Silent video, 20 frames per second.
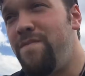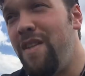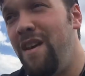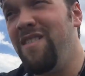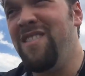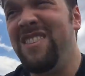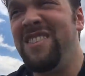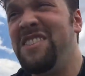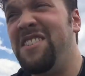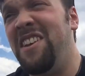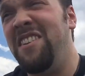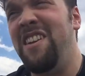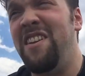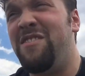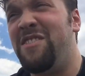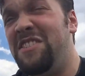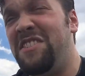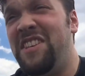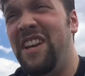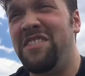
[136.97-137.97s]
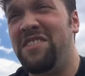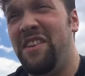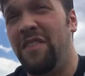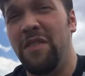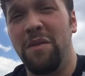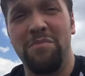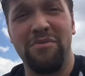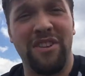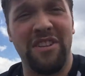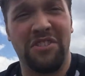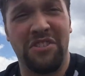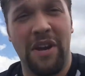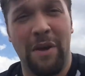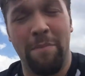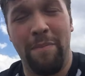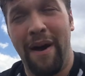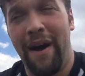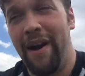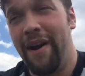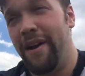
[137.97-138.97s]
Oh, the sun never sets on the British
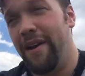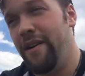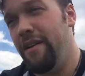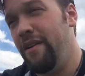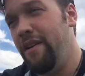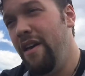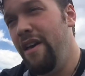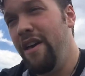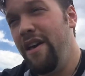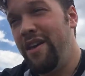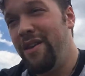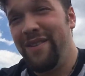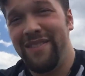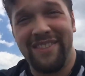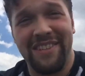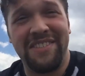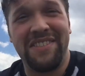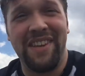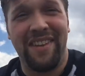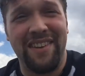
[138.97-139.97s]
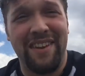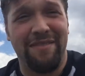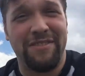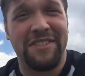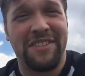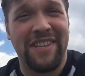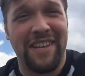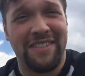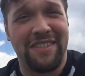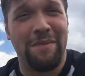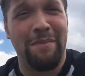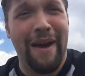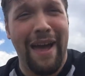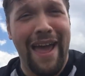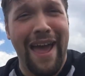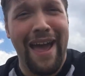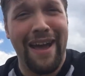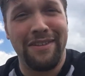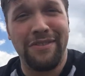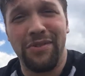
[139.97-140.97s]
Empire. You know what? The sun never sets on my
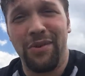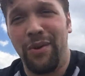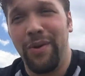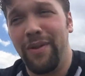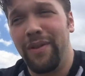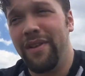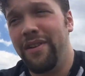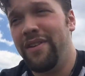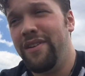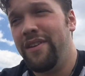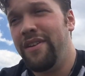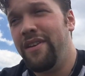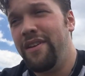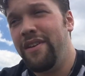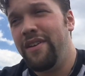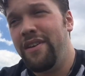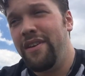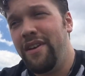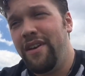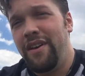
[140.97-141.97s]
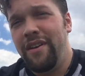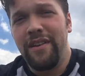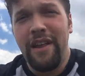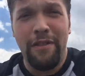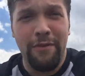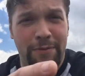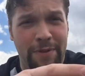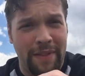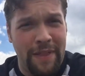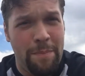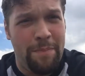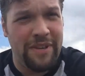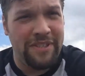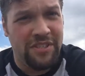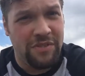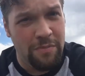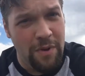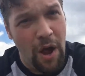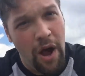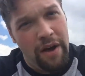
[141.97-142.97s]
asshole. Another thing that
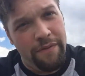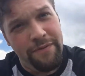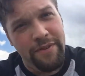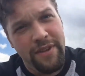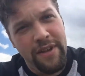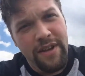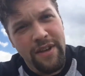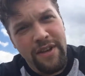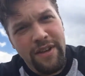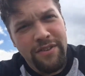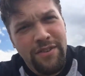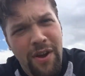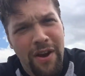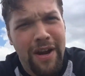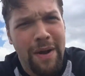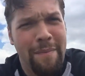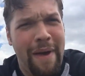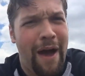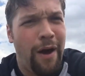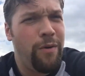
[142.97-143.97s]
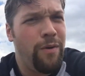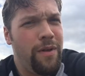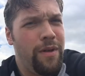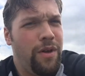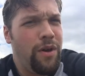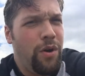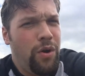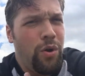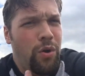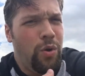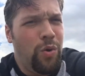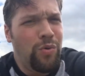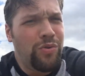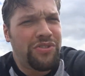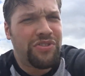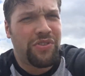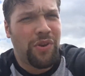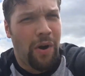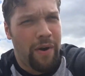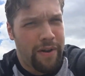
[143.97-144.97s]
pisses me off. Talking about who
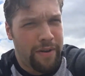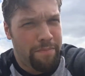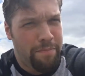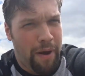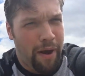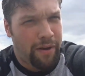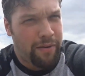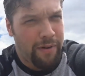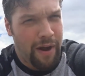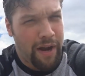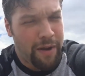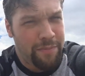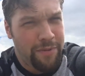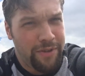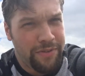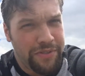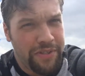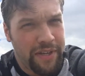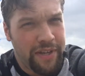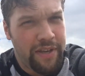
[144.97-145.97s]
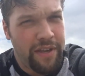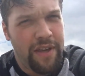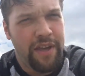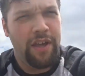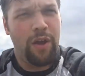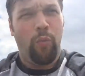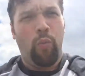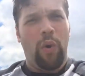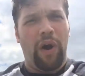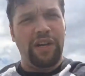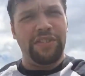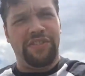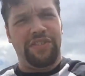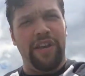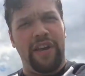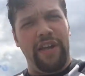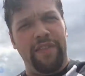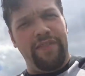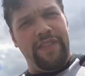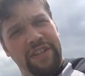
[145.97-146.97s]
started punk rock music? It was
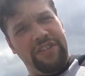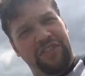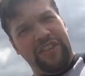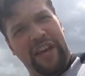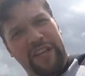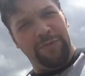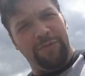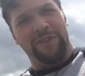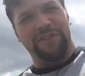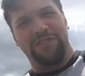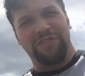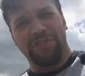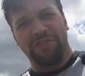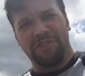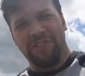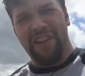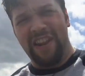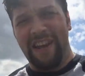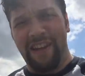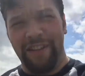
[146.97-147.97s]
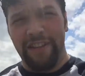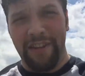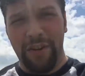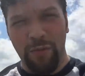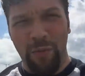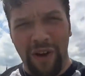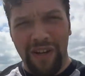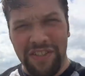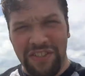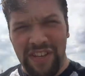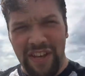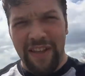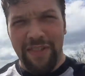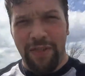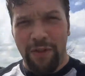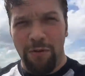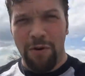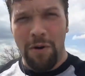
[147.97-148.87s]
it the Sex Pistols in England? Was it the